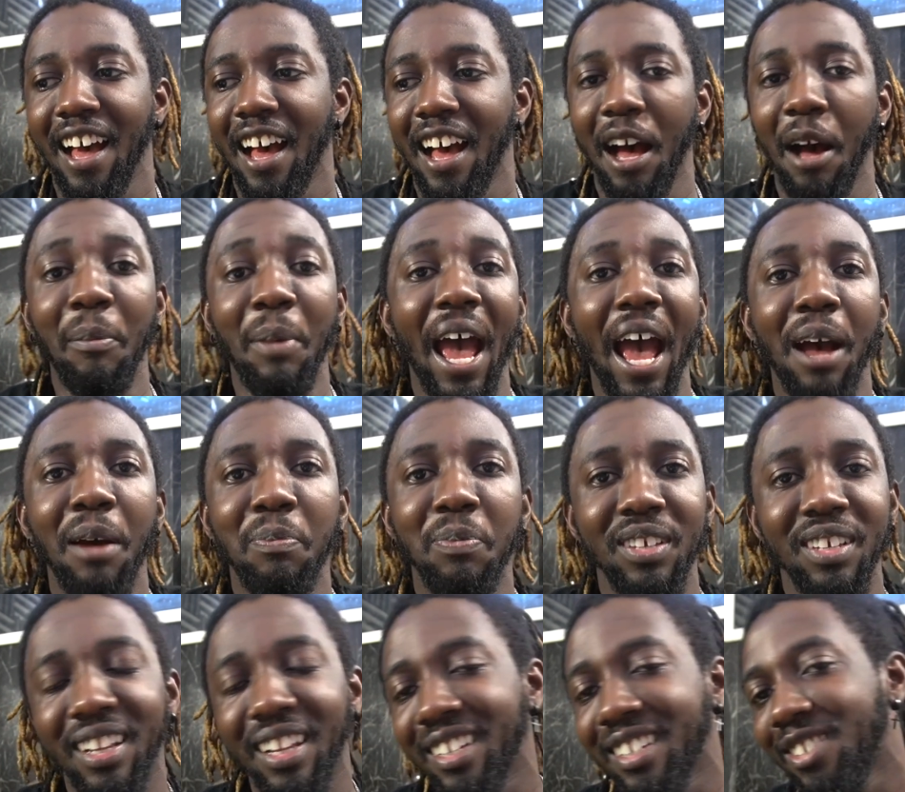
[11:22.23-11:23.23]
I'm
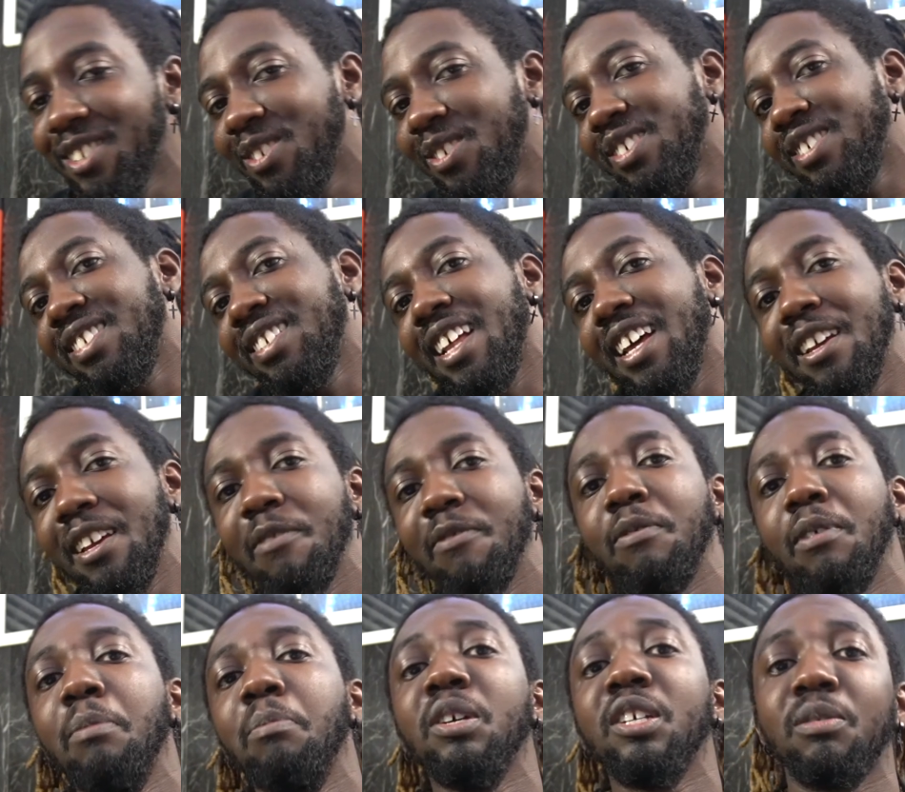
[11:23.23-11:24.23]
happy. Like, you know, it's like
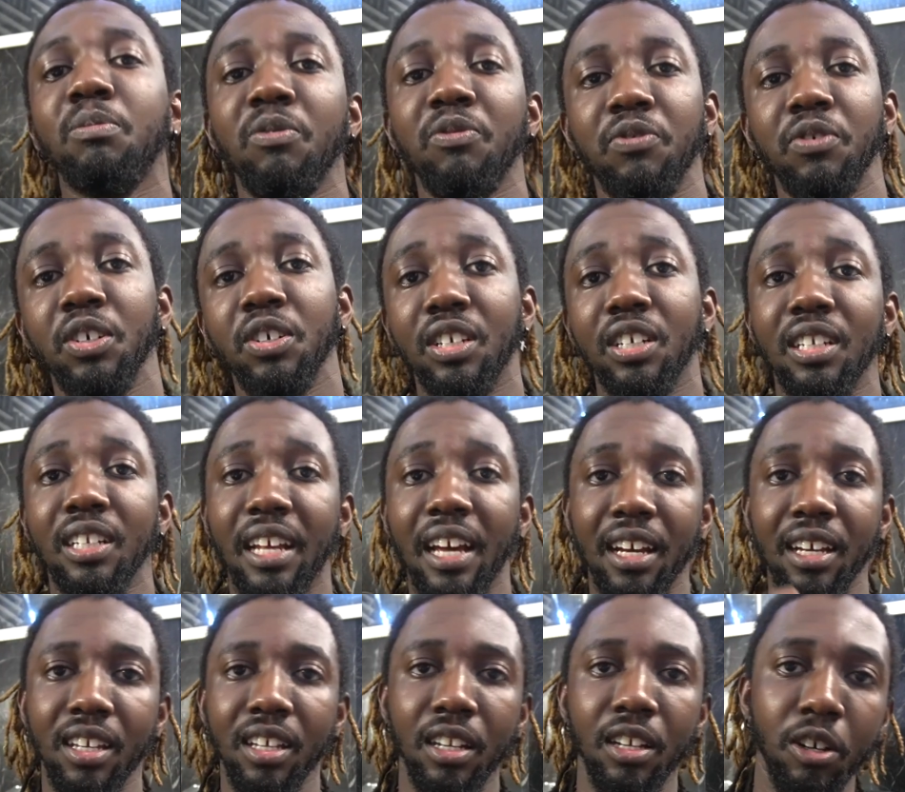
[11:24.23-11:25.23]
it makes me feel good that I
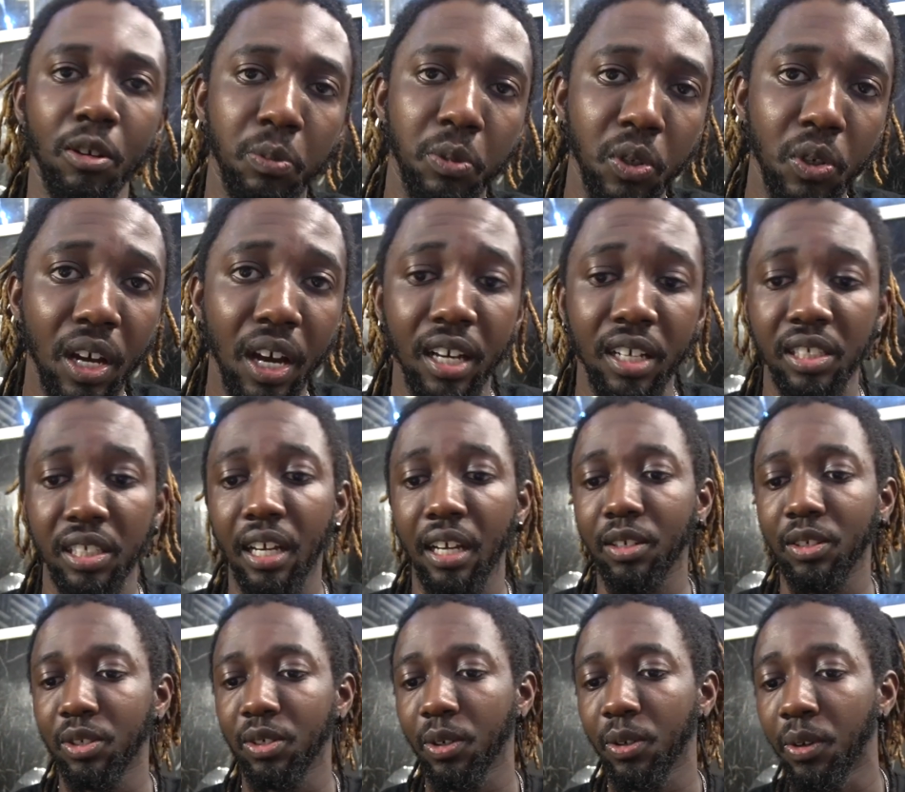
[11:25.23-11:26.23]
can help you guys
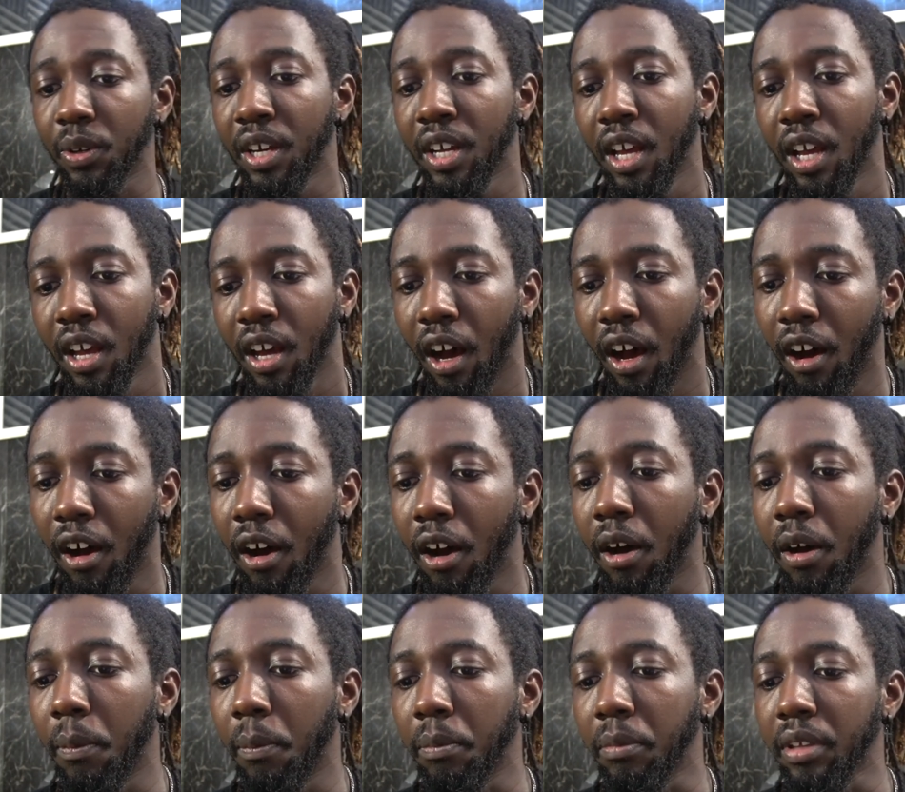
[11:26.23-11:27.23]
out. So
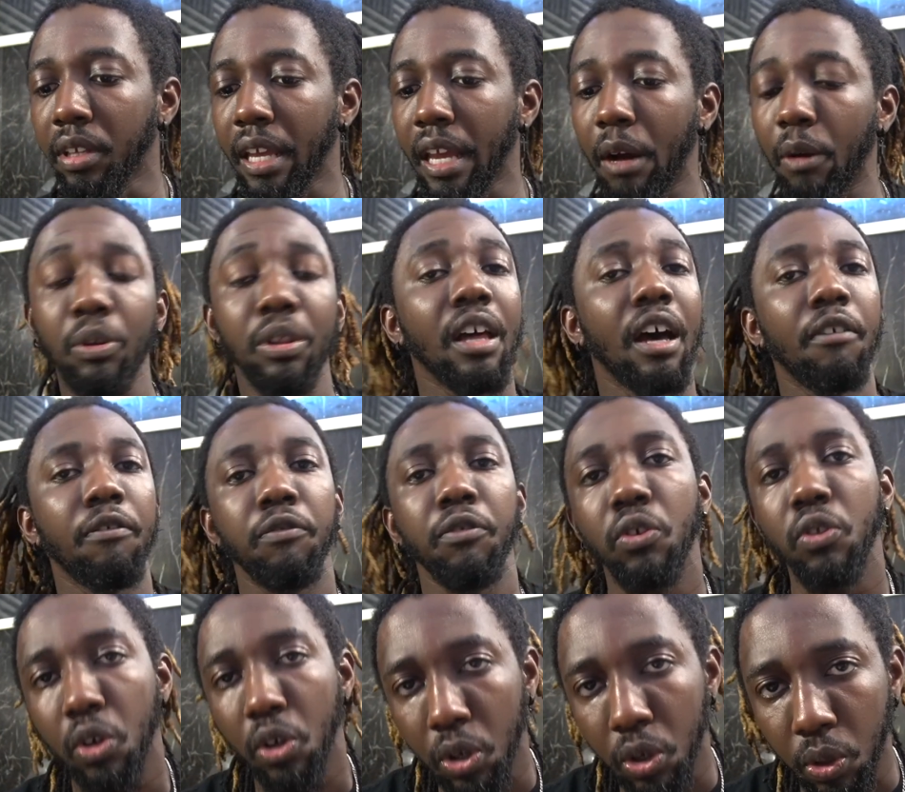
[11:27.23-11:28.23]
yeah, without
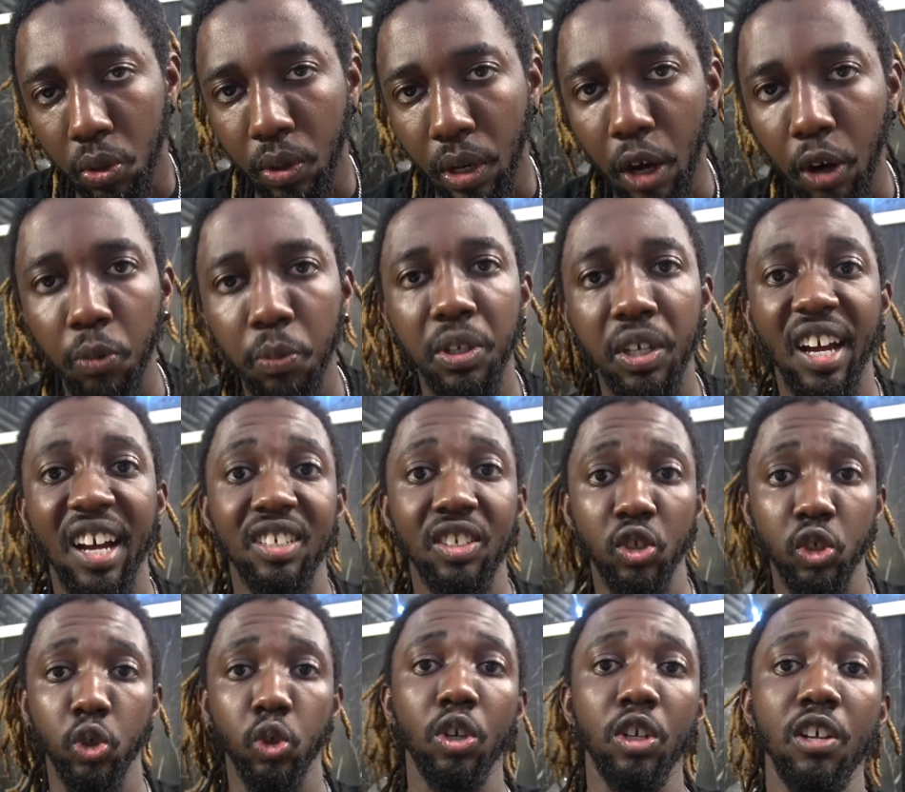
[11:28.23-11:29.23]
further ado, I hope you guys
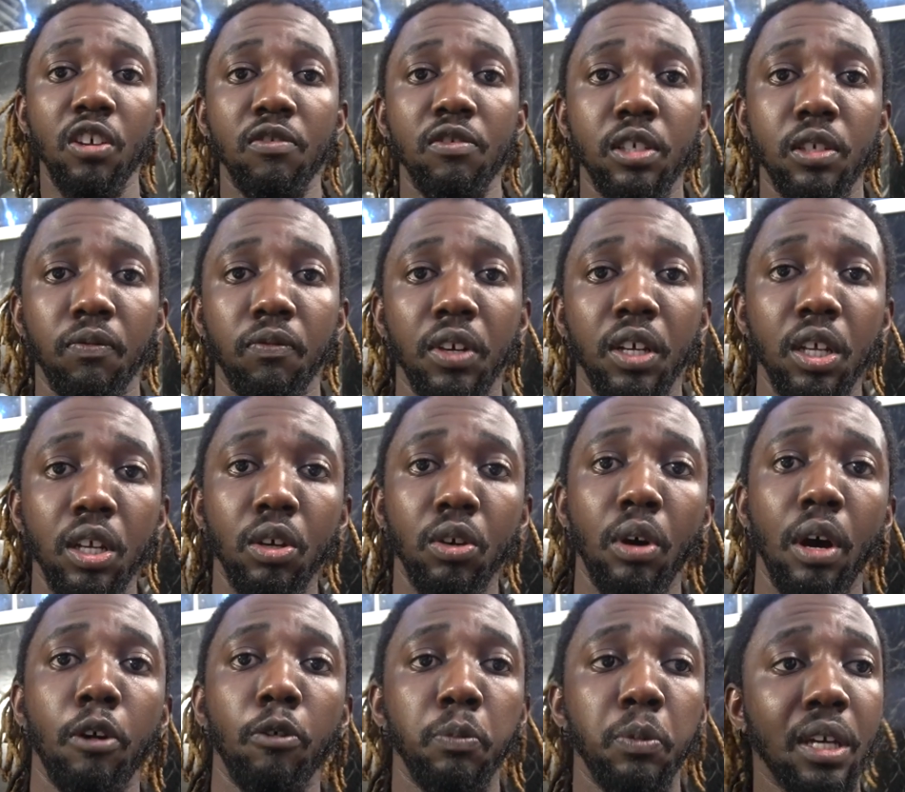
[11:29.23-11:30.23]
enjoyed this video.
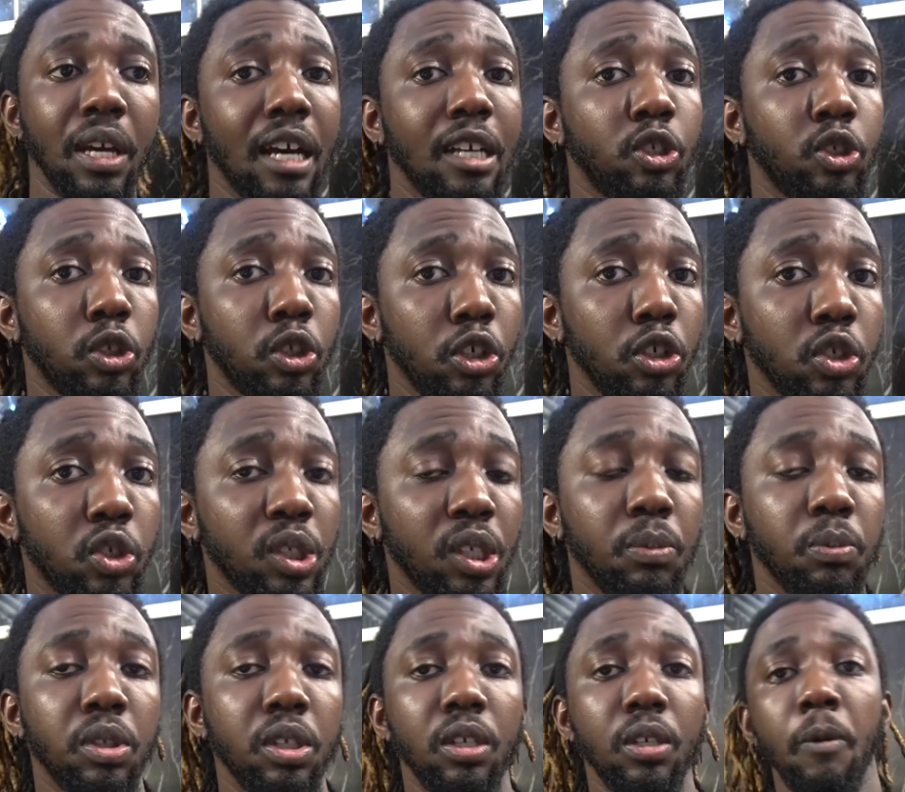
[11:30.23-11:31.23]
I hope you guys learned
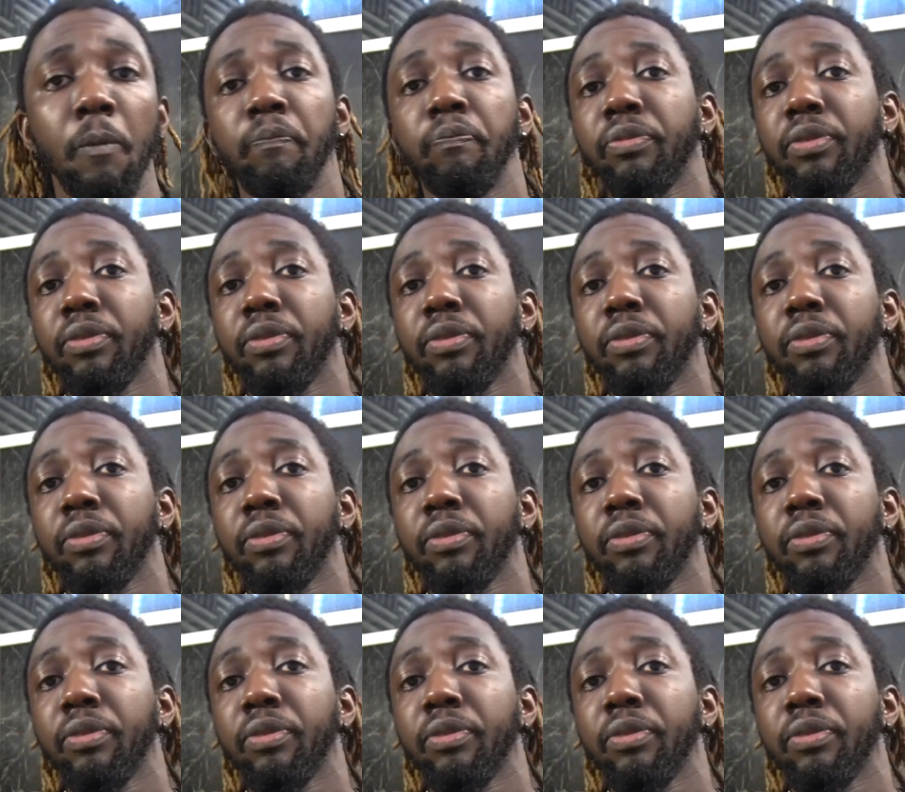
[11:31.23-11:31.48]
something.